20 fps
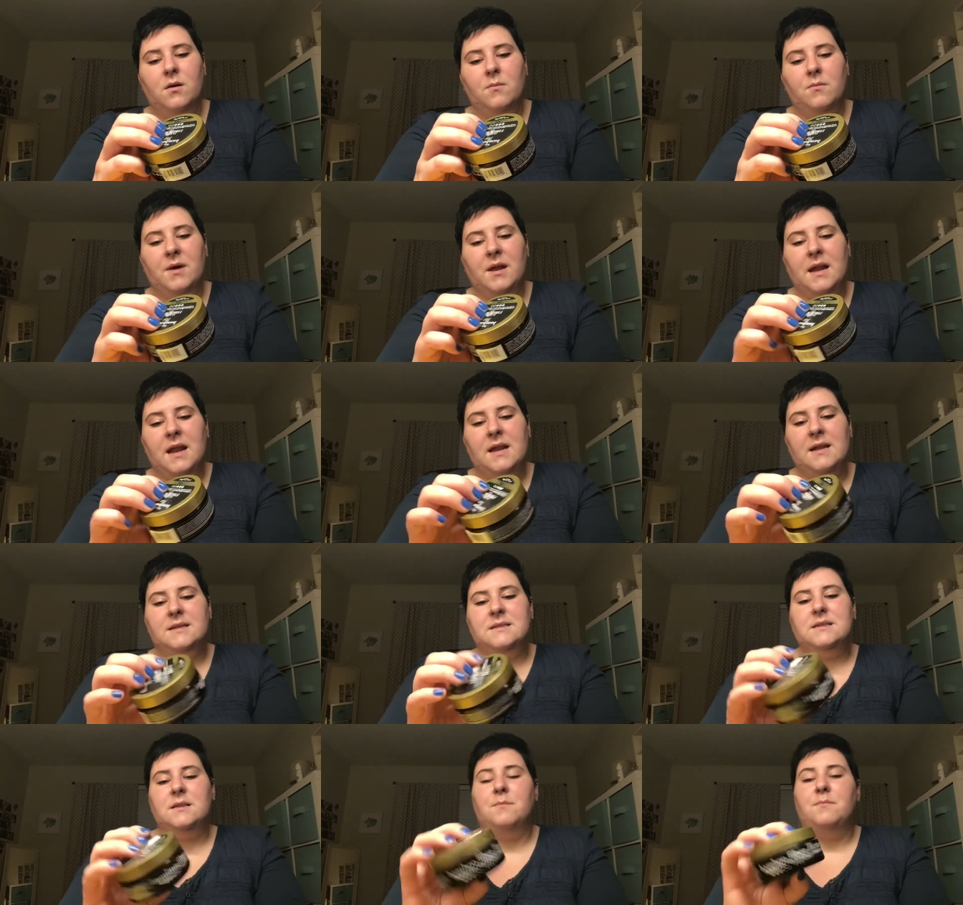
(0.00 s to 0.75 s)
but it
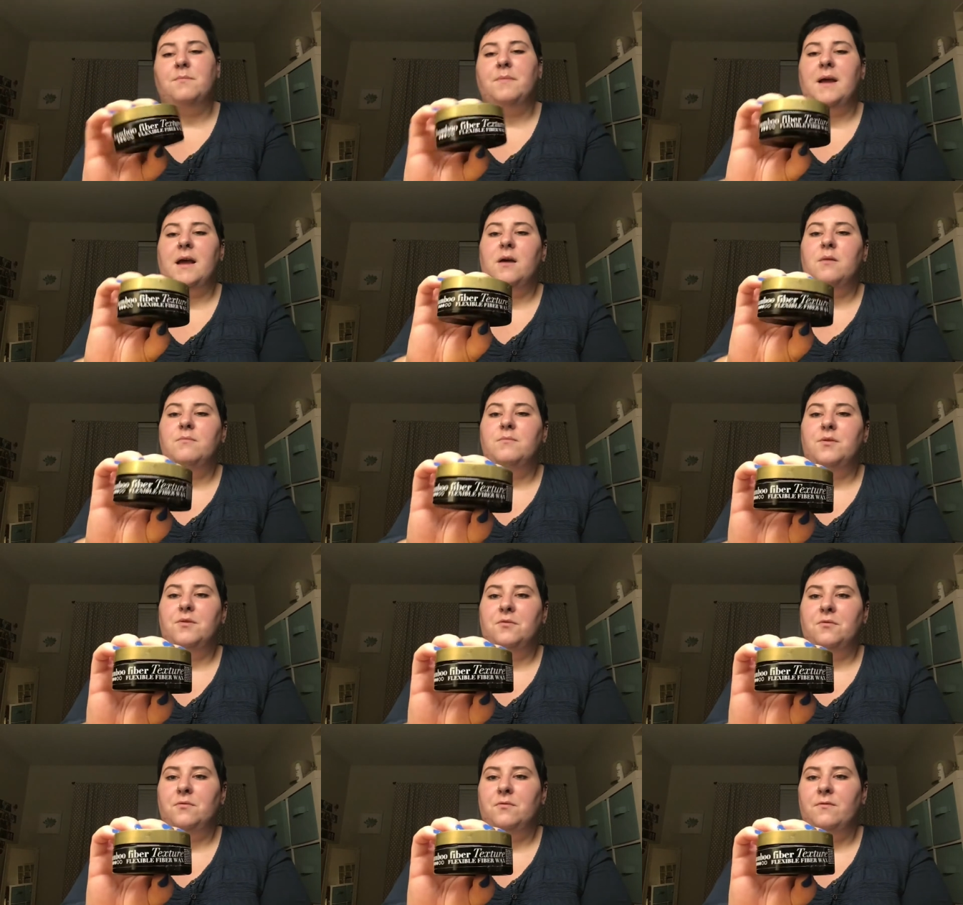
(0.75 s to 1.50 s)
is the
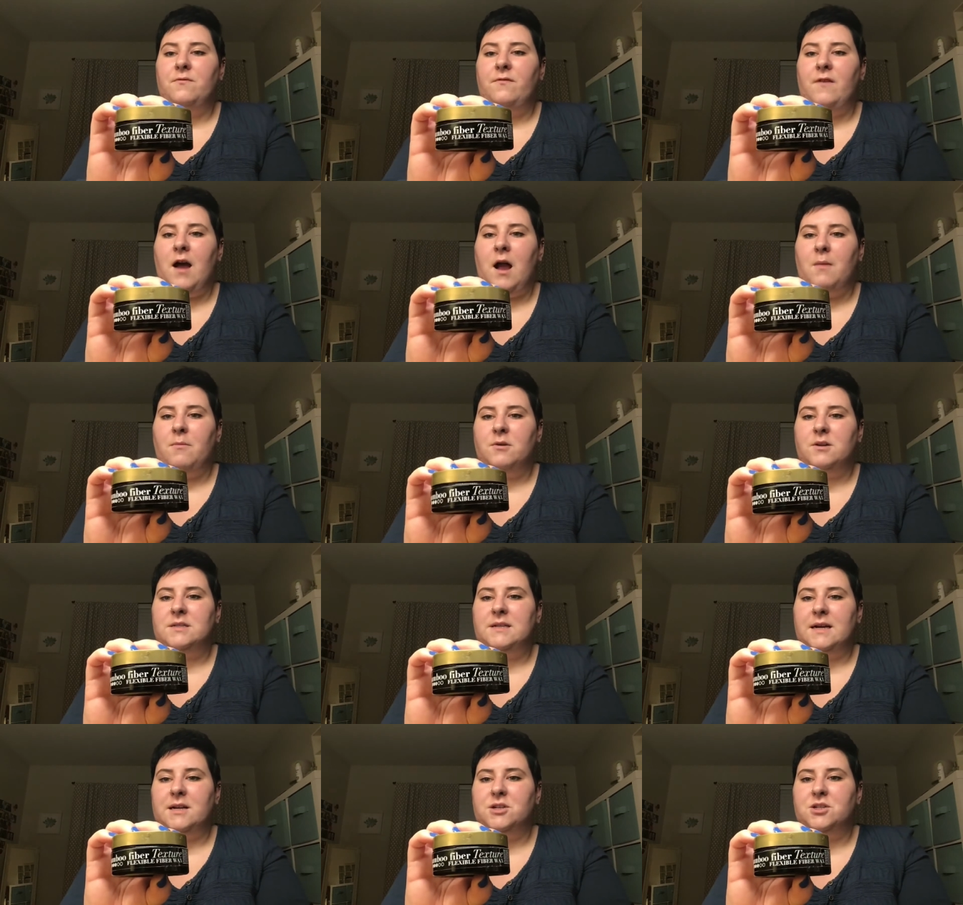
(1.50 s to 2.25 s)
bamboo fiber
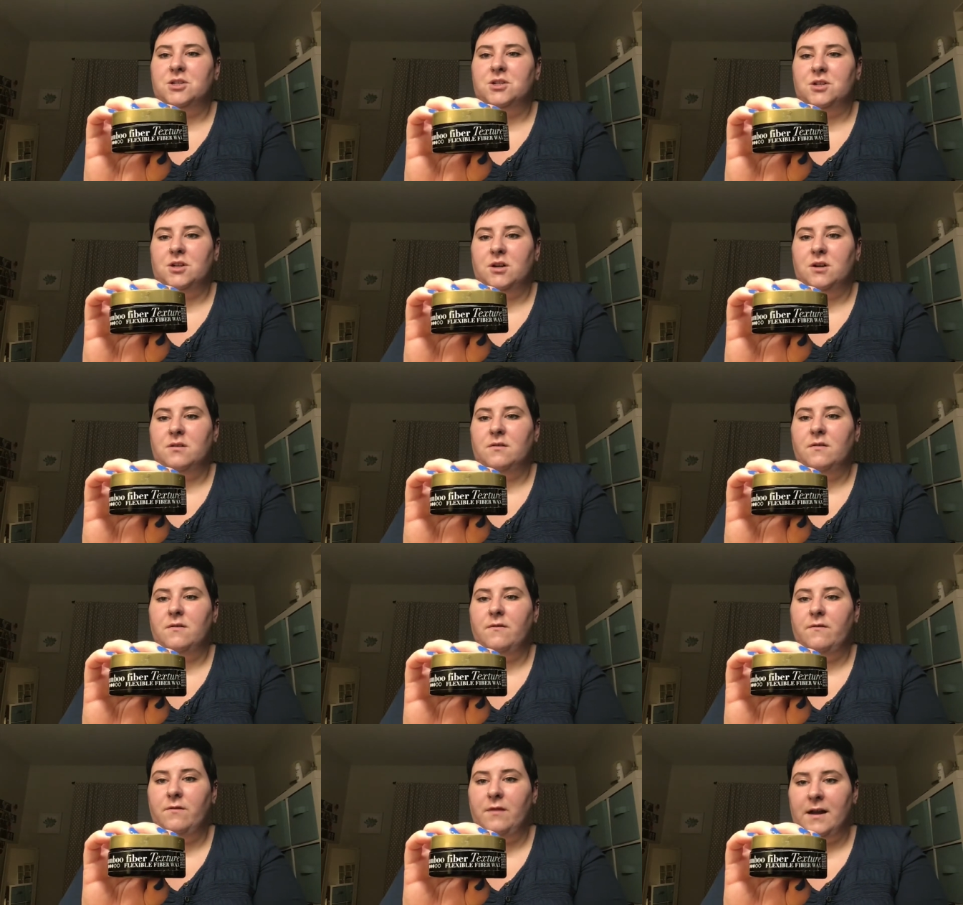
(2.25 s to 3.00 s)
texture
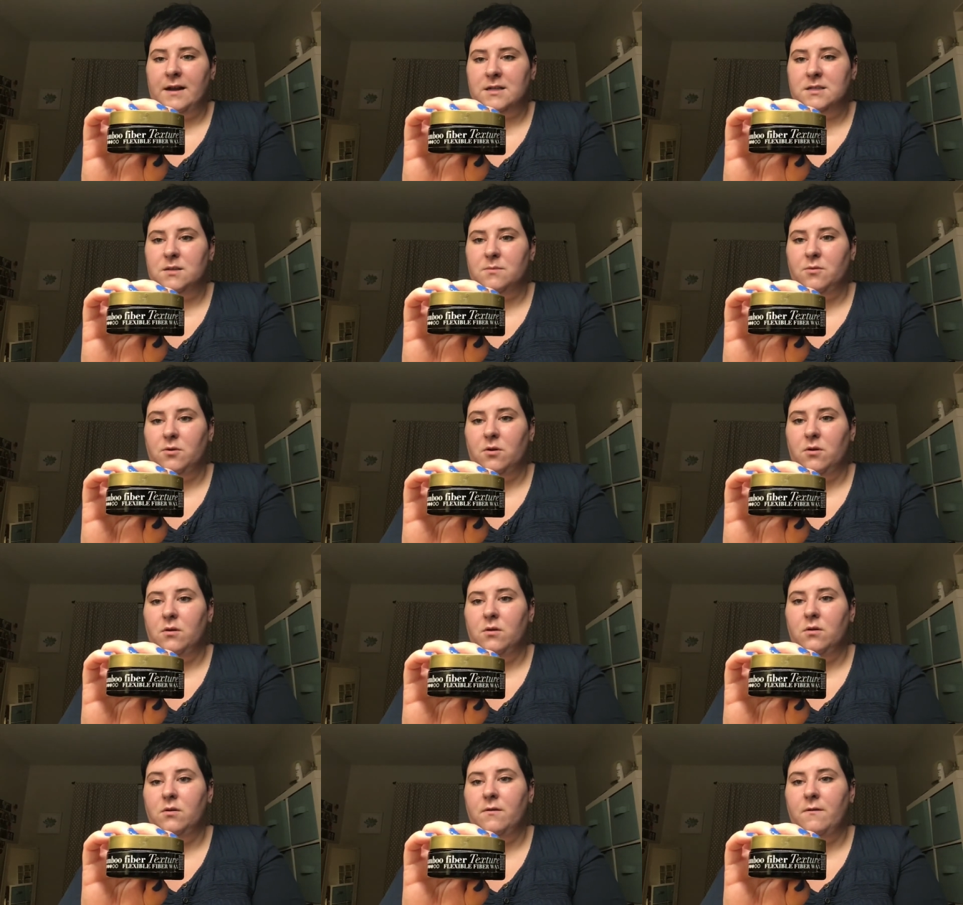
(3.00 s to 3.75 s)

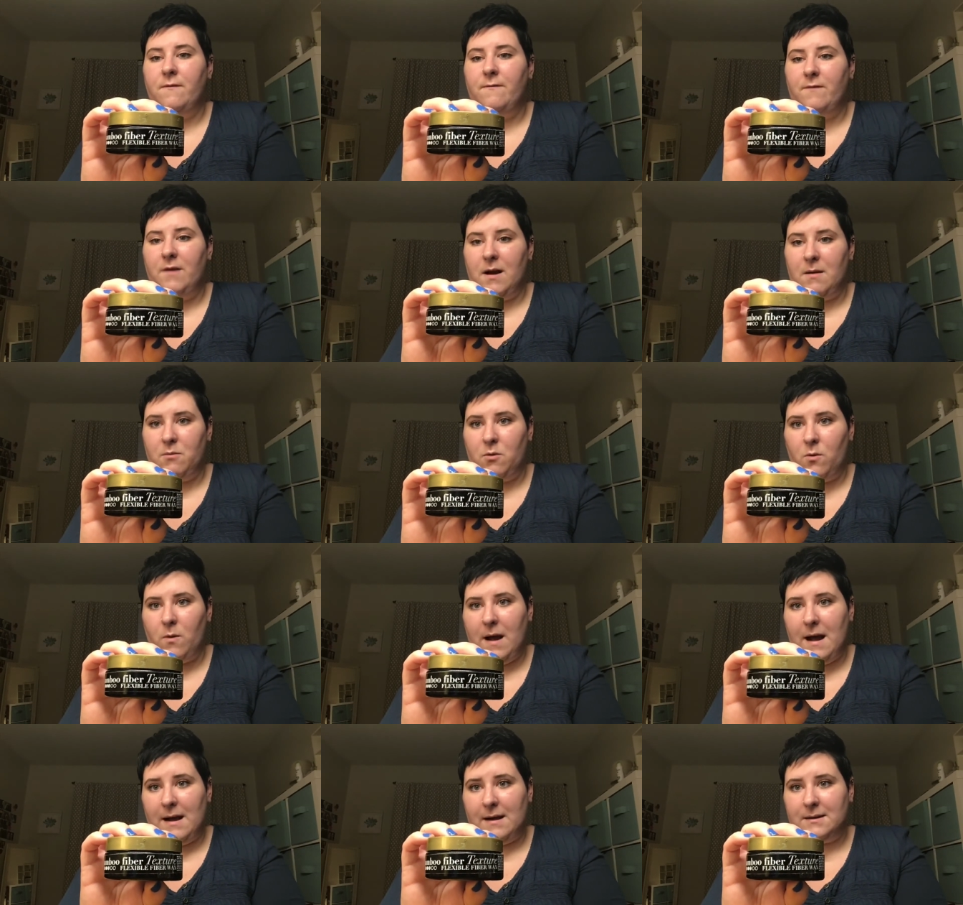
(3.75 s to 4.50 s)
flexible fiber
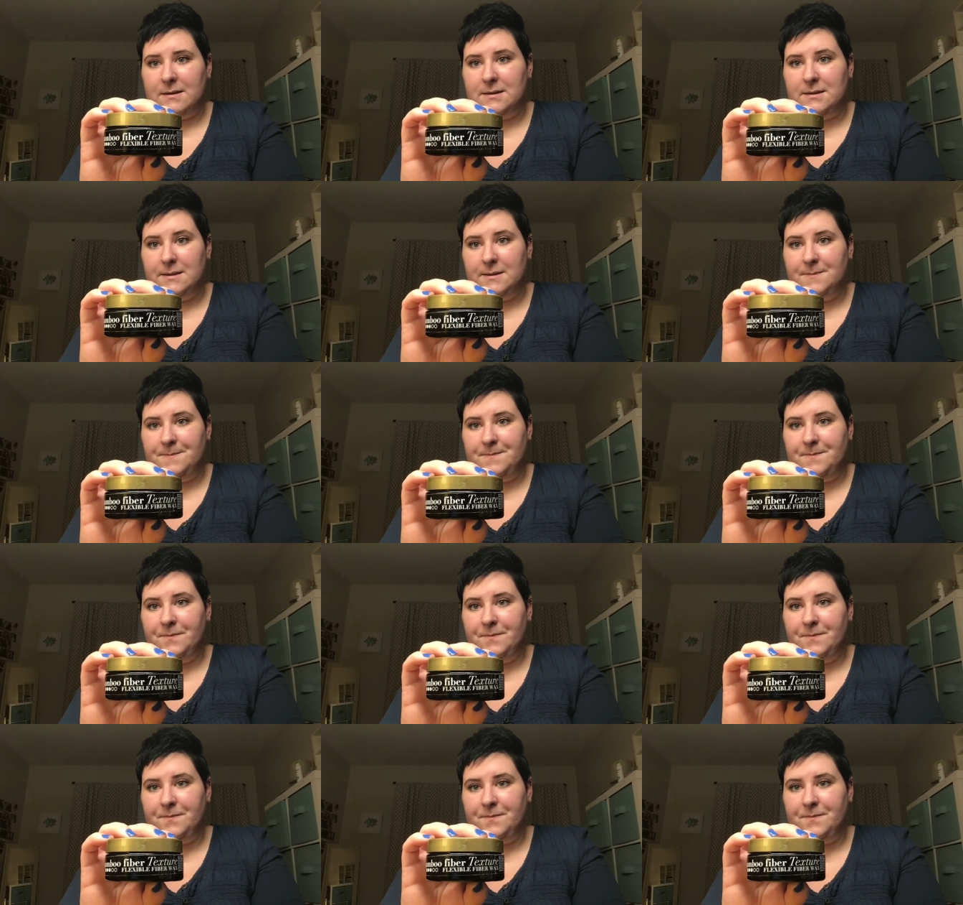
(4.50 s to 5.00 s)
wax.